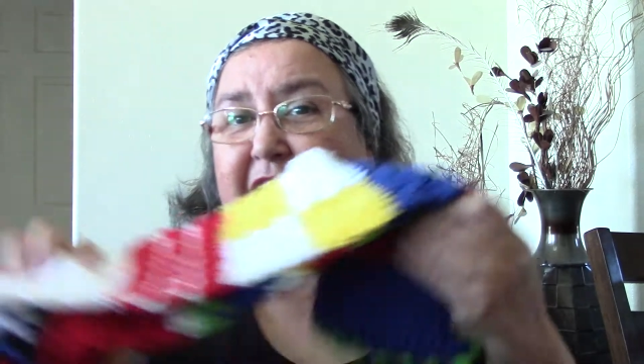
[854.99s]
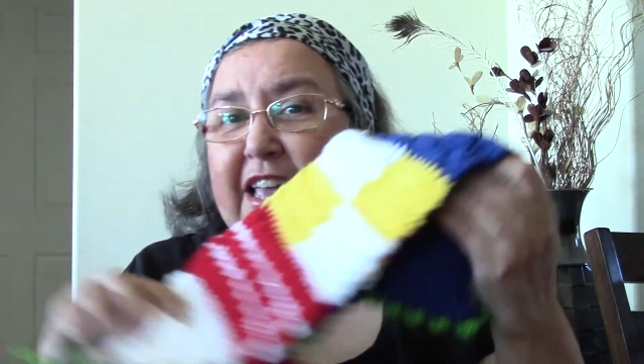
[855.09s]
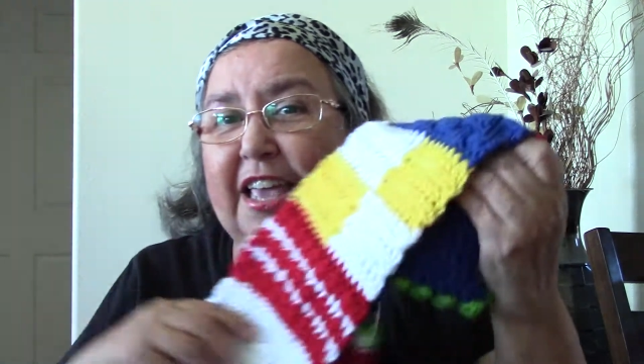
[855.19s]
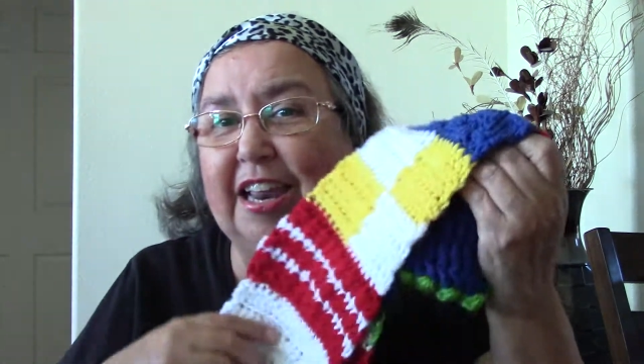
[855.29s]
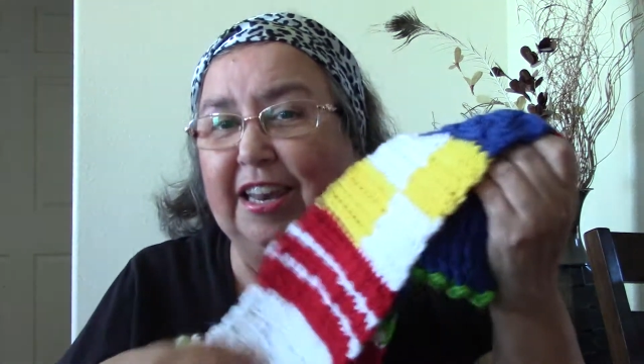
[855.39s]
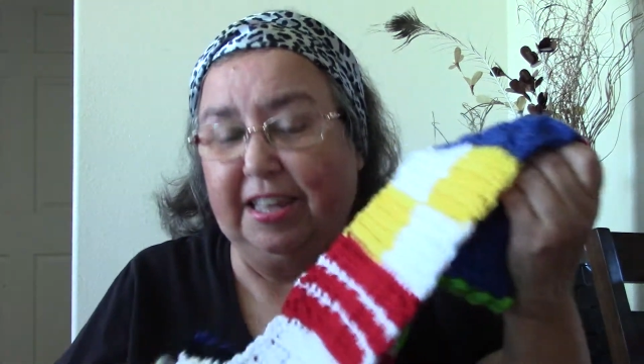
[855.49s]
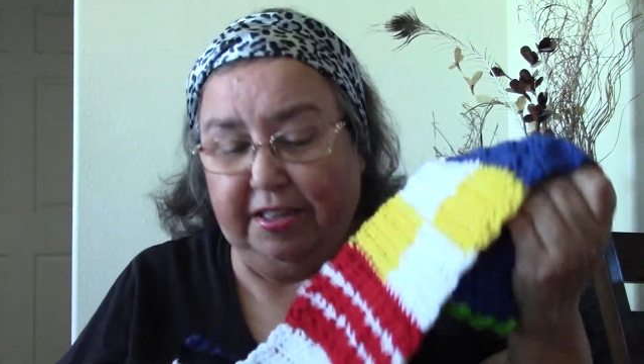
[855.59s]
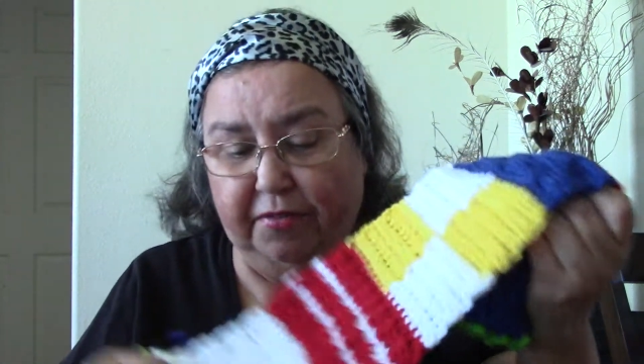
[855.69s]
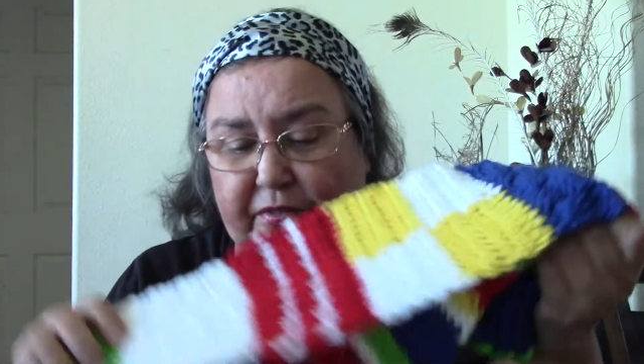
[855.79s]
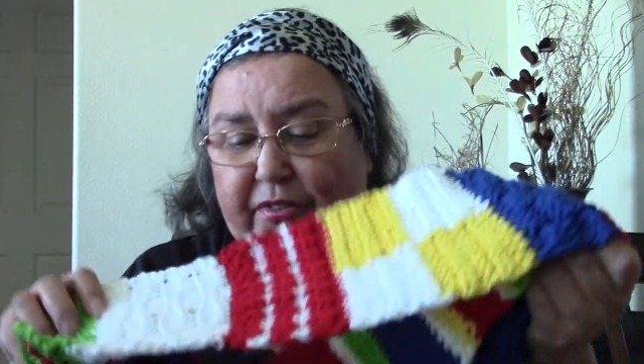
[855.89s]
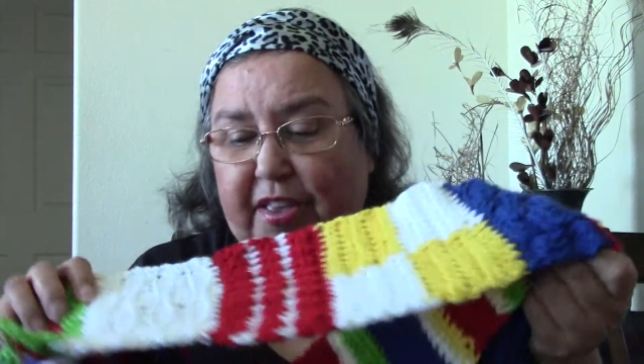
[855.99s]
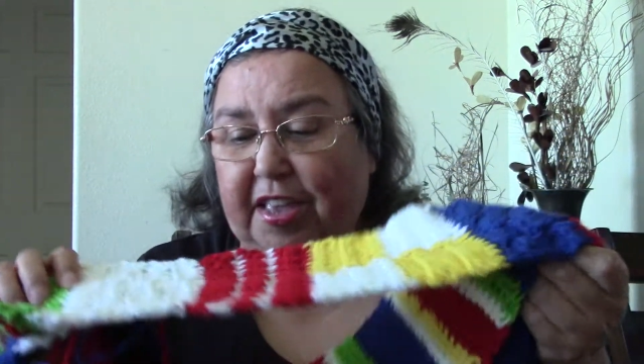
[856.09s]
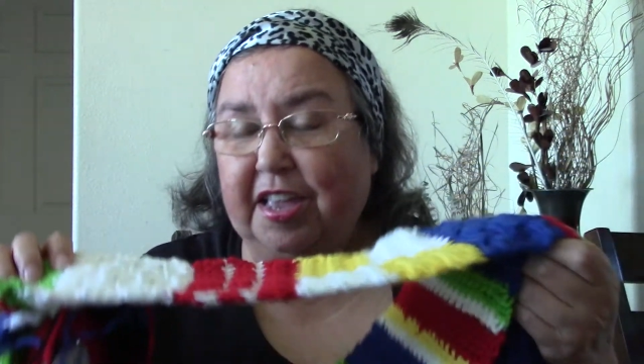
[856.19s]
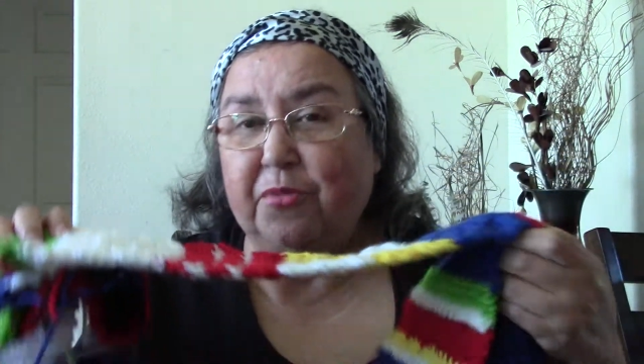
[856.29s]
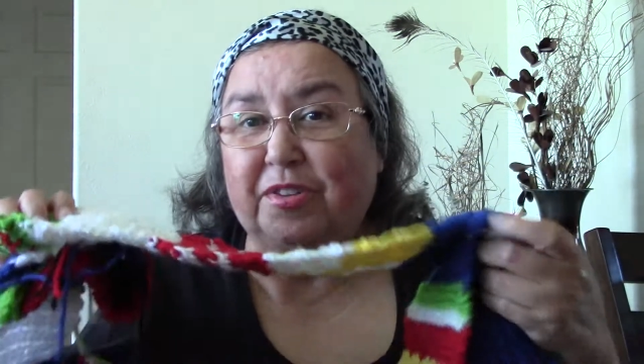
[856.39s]
He lives
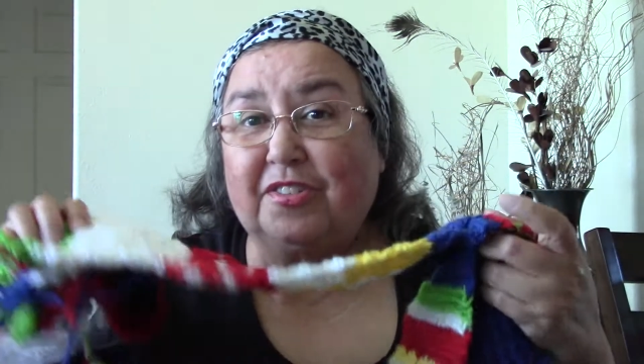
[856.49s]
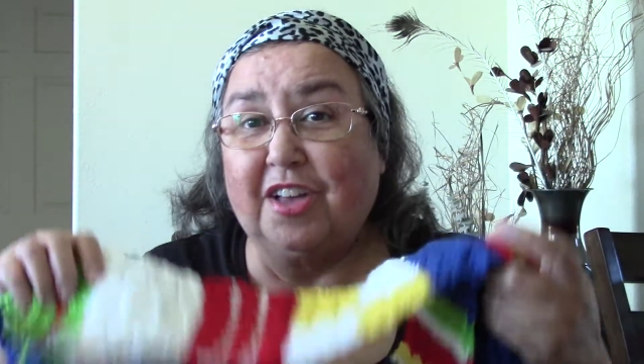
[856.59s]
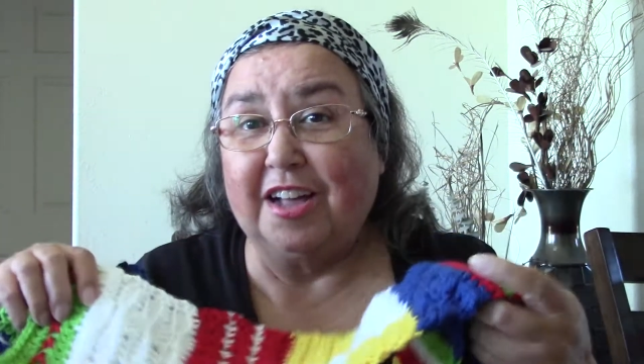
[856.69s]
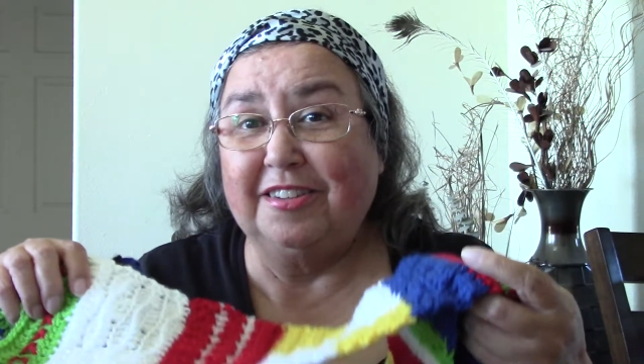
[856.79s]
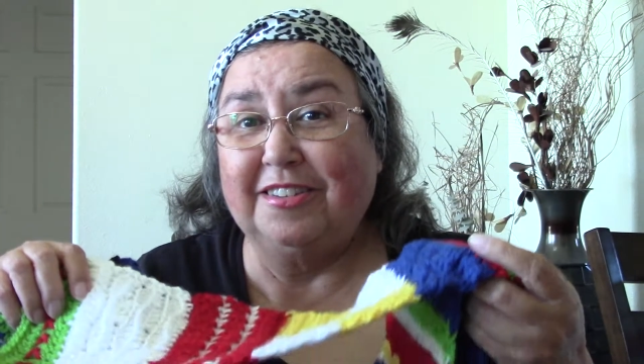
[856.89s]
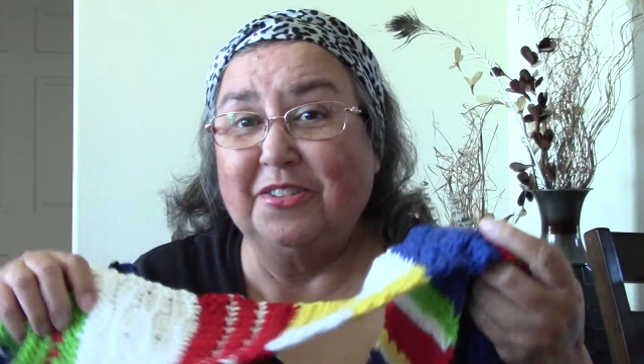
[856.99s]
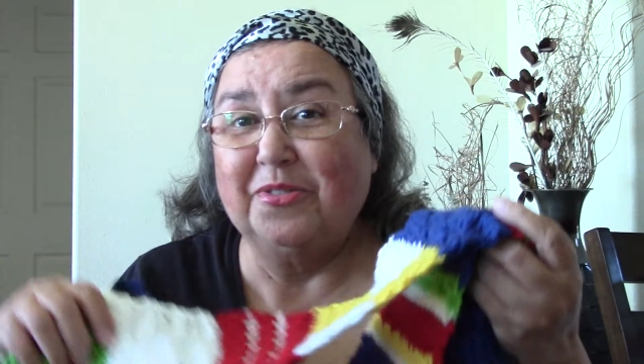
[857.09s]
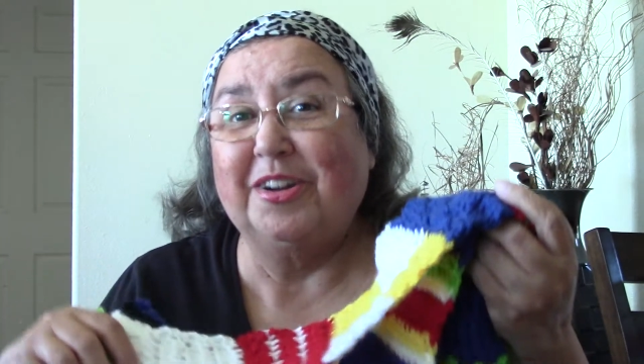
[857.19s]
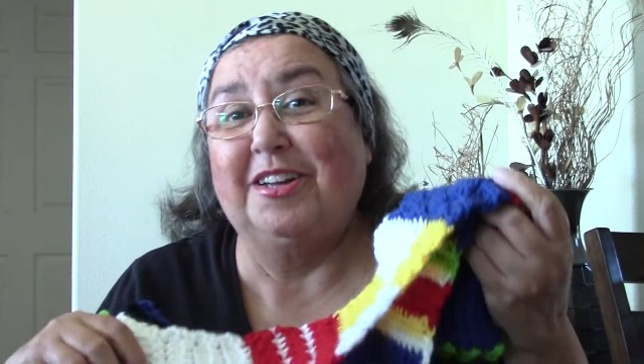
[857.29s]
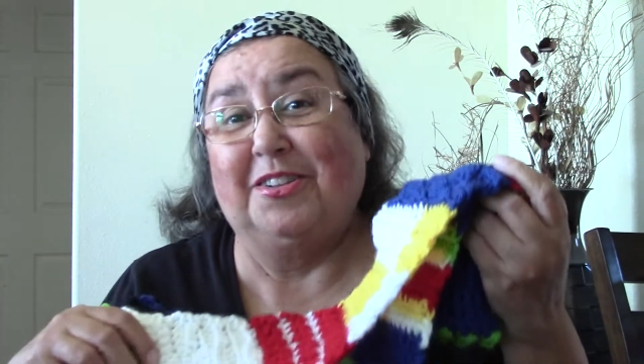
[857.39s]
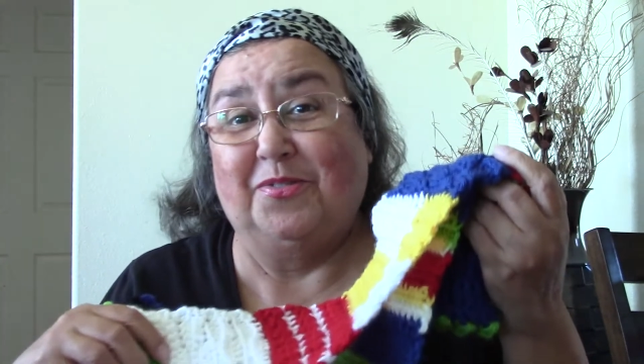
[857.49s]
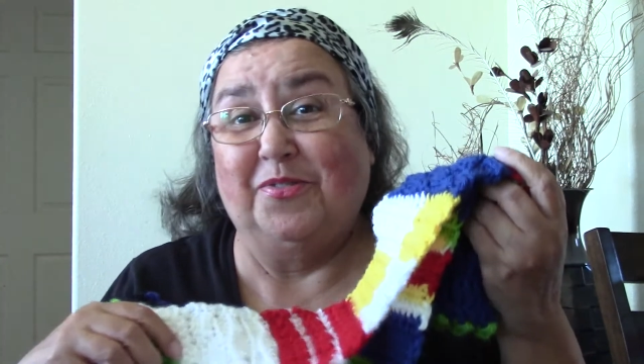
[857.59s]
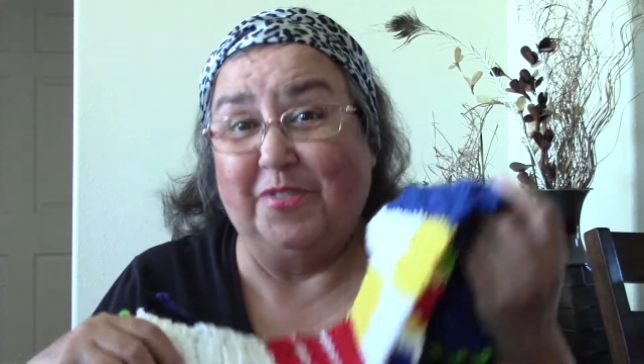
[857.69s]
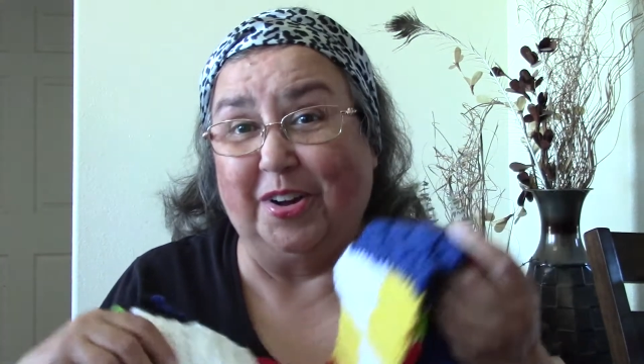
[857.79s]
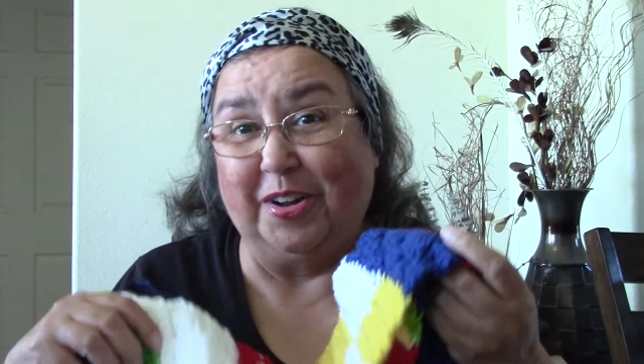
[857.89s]
in Wisconsin where it gets
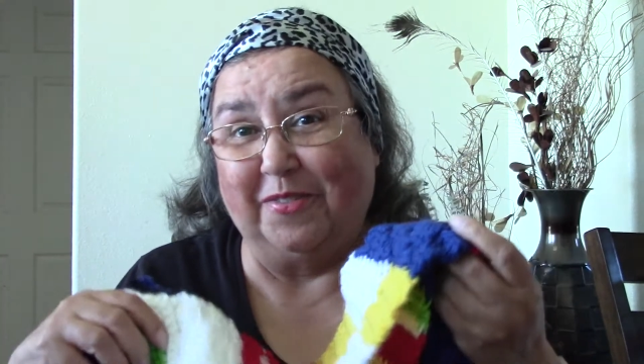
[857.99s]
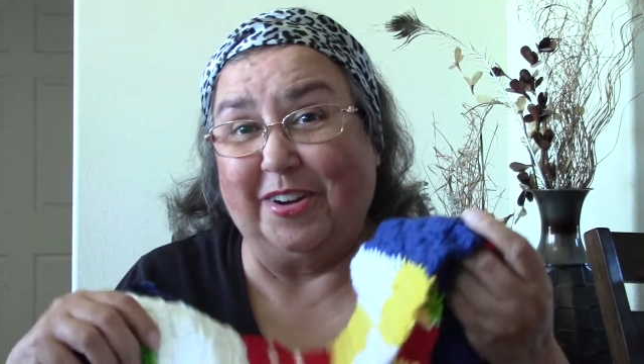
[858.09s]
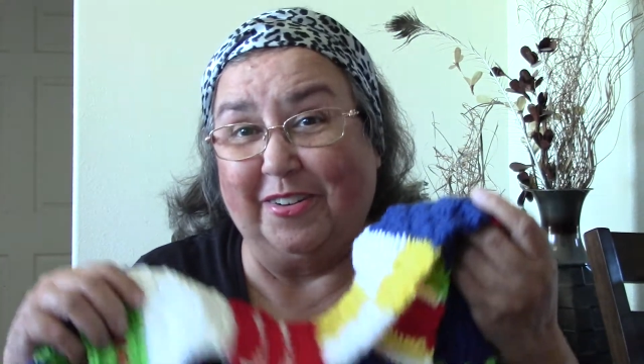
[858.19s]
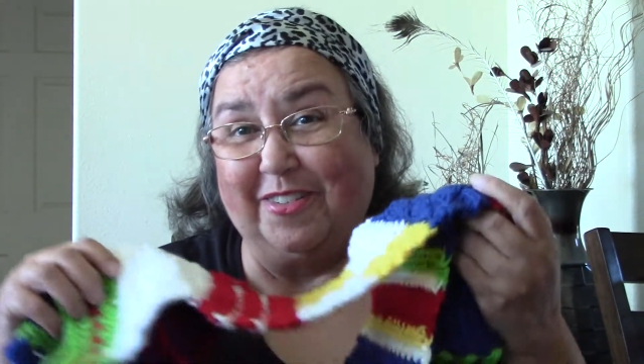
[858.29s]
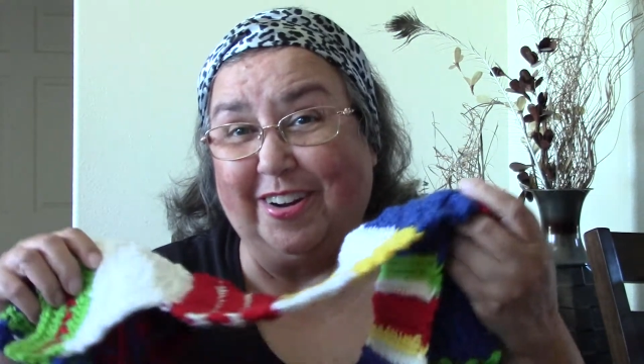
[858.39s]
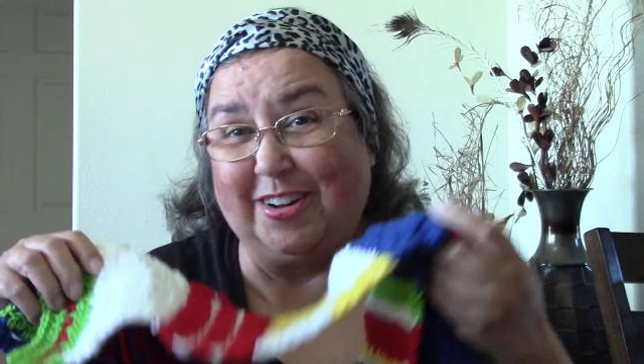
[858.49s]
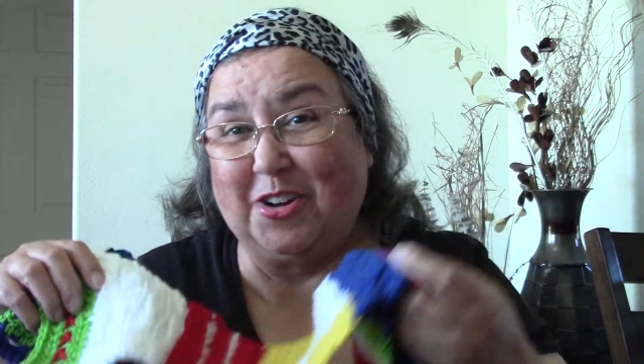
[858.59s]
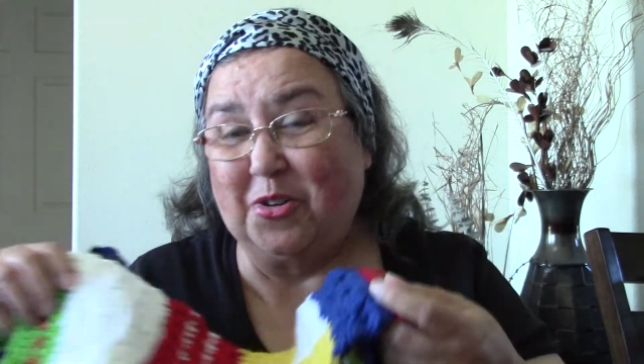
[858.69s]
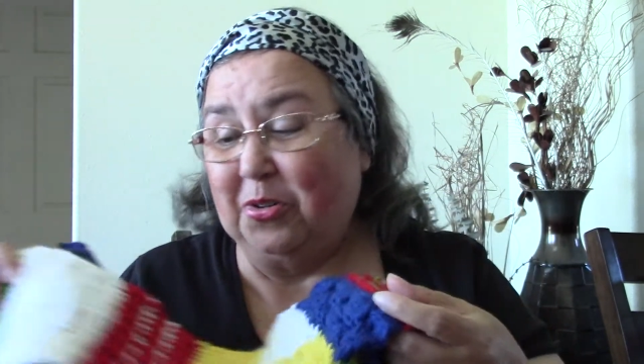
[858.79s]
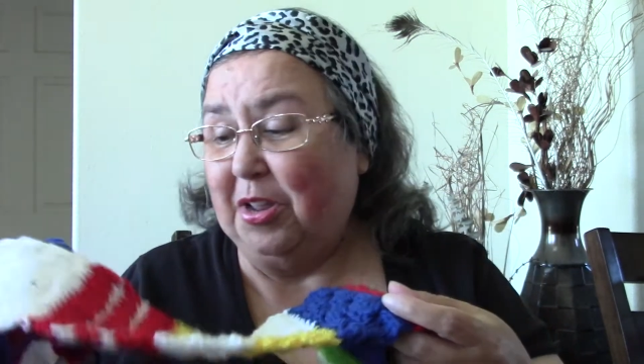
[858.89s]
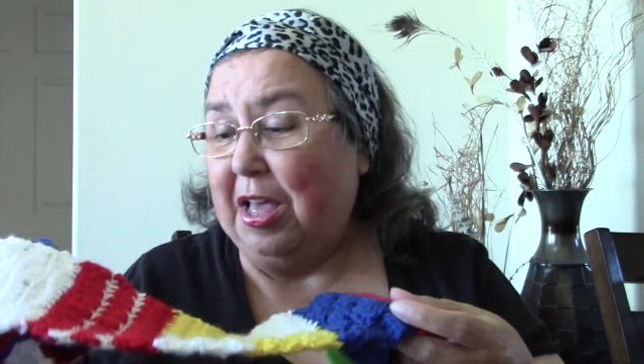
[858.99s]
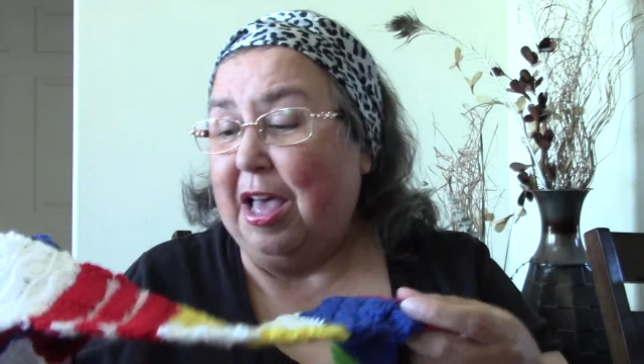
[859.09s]
very, very, very cold,